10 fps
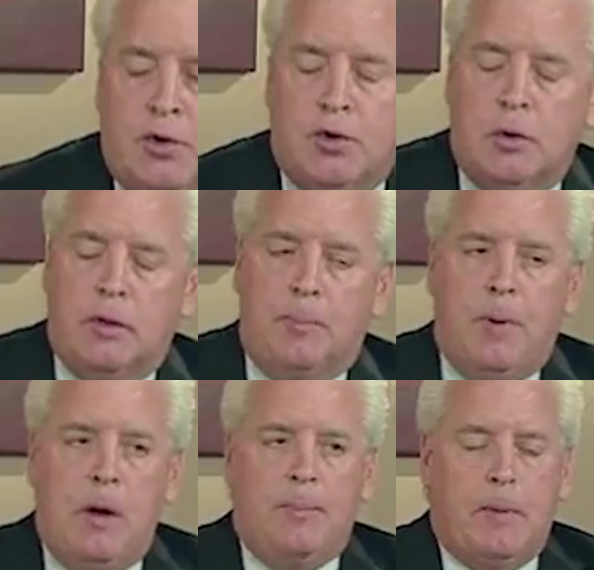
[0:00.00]
Sure. The
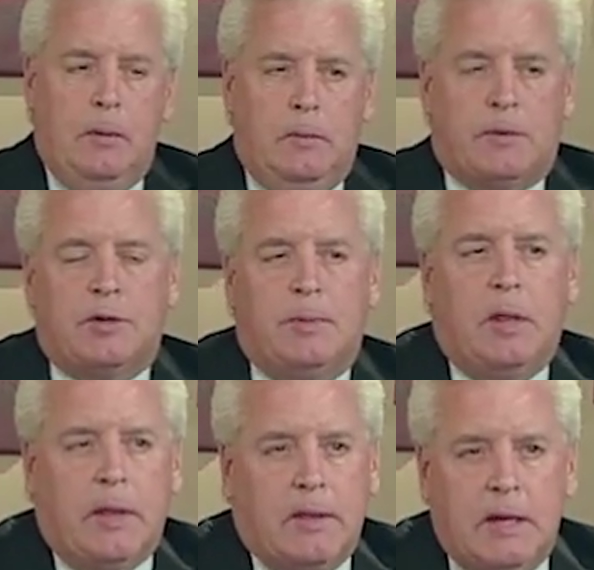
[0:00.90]
pump,
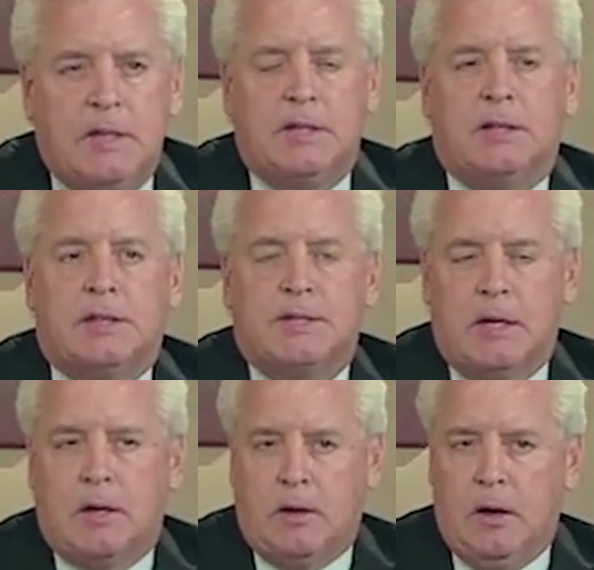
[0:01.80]
the insulin
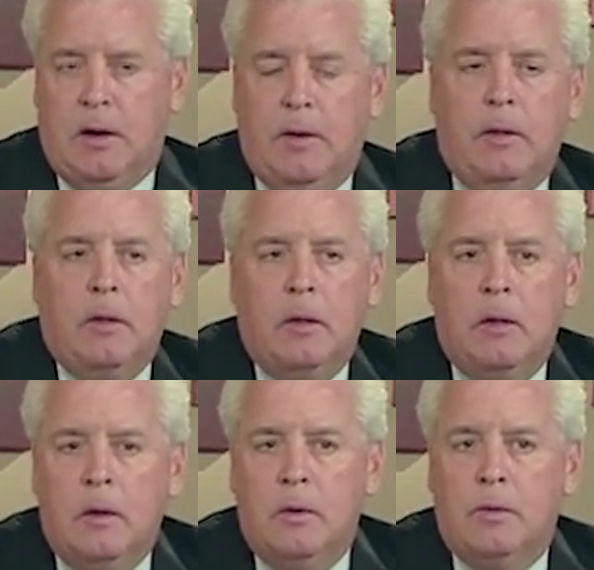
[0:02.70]
stick
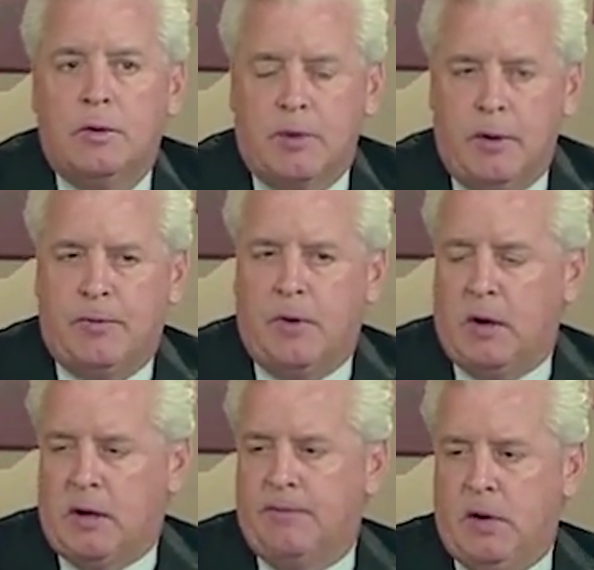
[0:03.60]
is
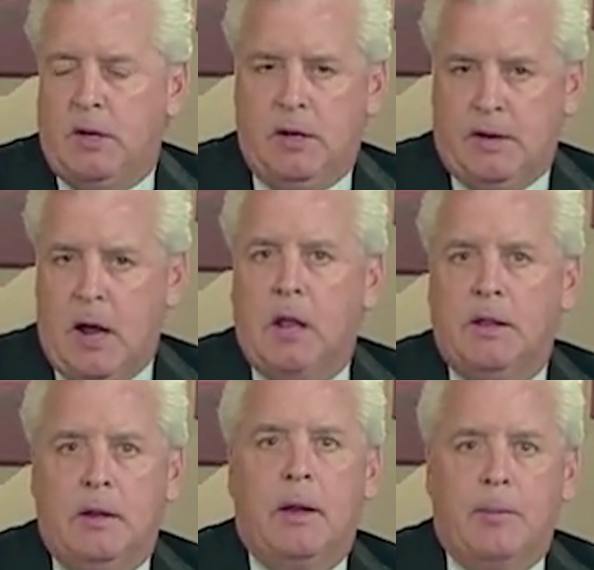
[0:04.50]
very convenient. You dial
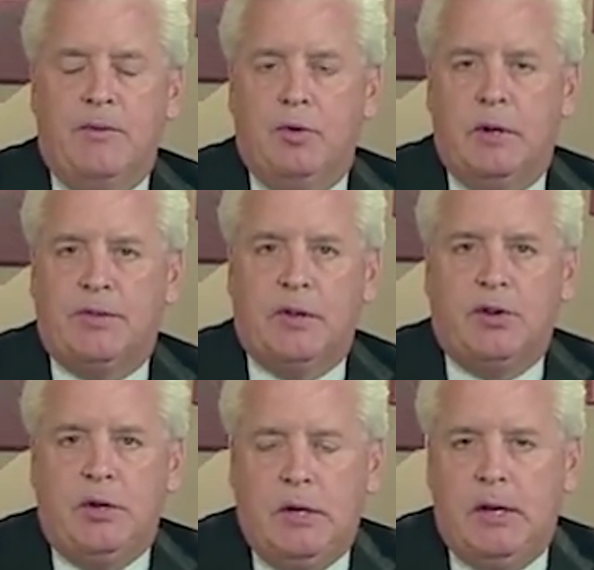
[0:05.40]
in the number of units
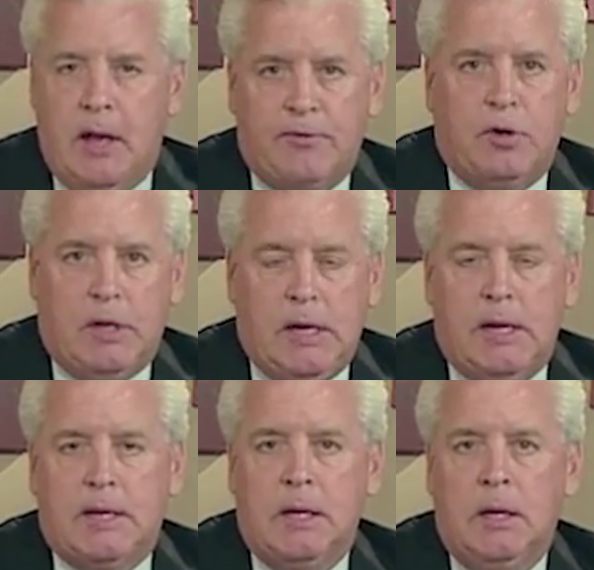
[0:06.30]
that you need after you
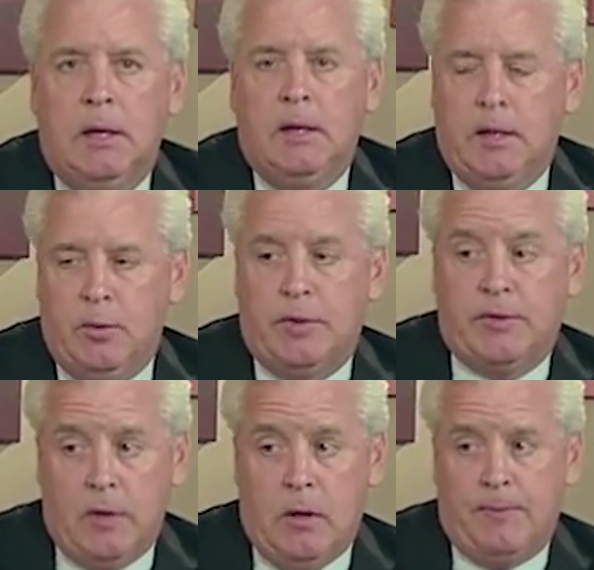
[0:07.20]
eat, and then you would
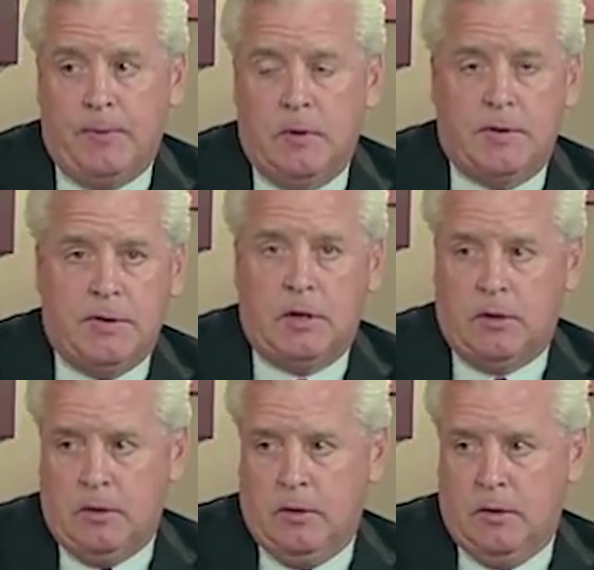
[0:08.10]
stick
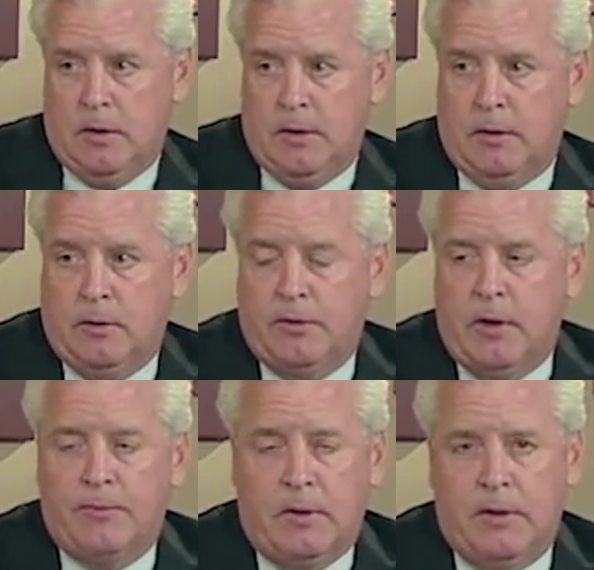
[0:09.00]

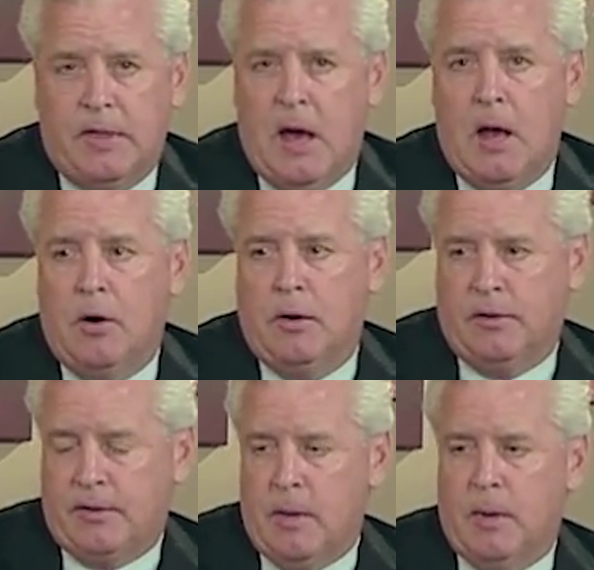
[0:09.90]
yourself in the thigh or in
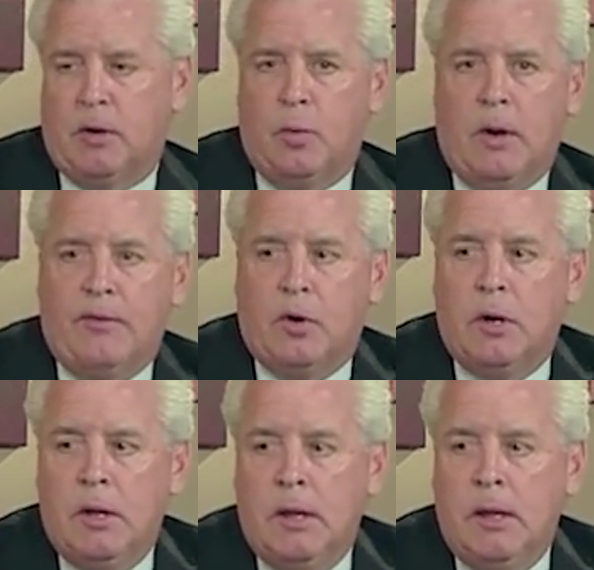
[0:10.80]
the stomach or whatever.